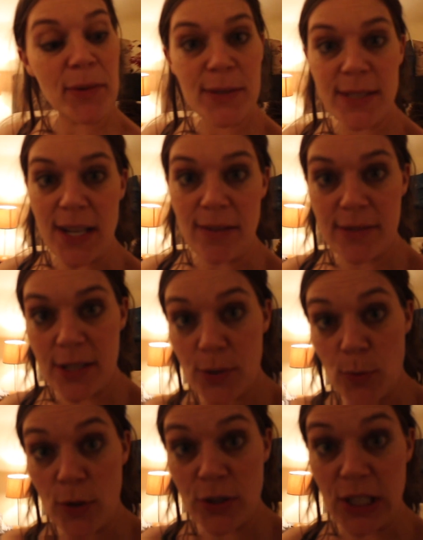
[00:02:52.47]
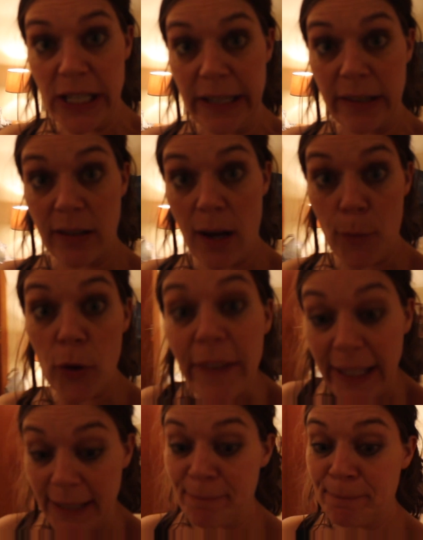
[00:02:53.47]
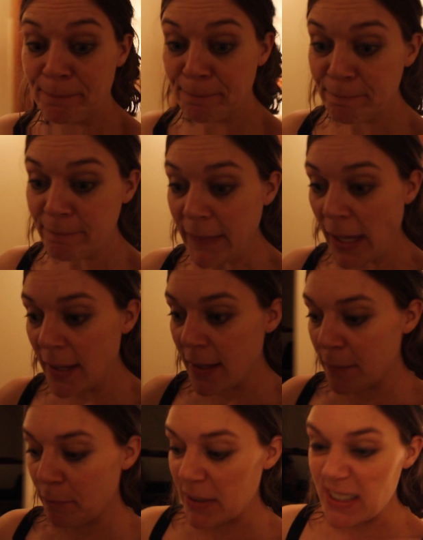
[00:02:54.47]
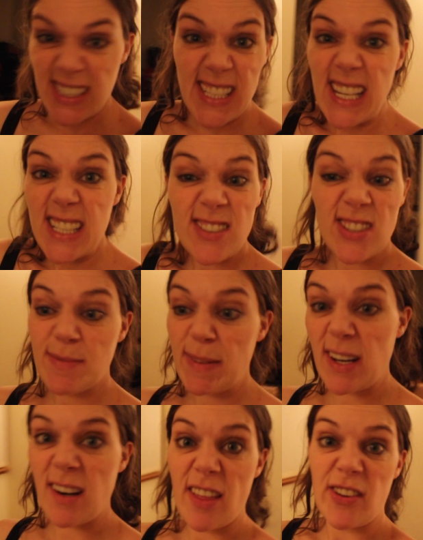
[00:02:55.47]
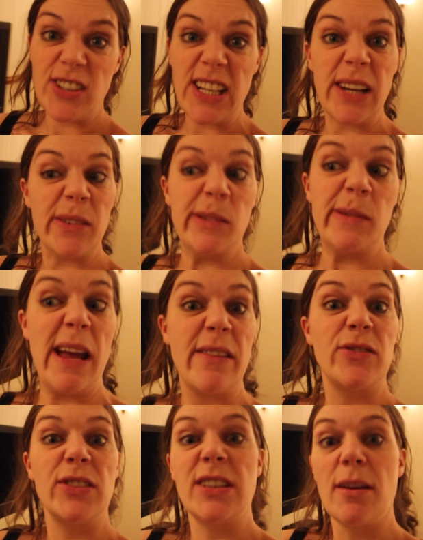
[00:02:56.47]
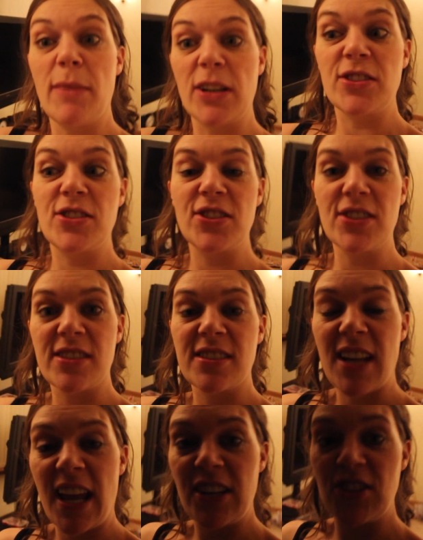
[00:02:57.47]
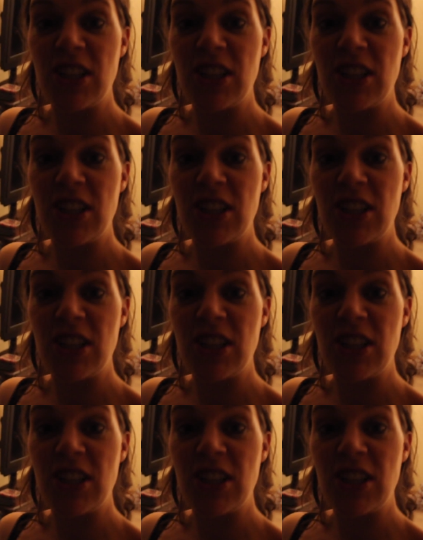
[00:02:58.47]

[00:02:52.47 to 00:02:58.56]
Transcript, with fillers: Everyone's downstairs watching a movie. But today's just been another day where we haven't really done much, just kind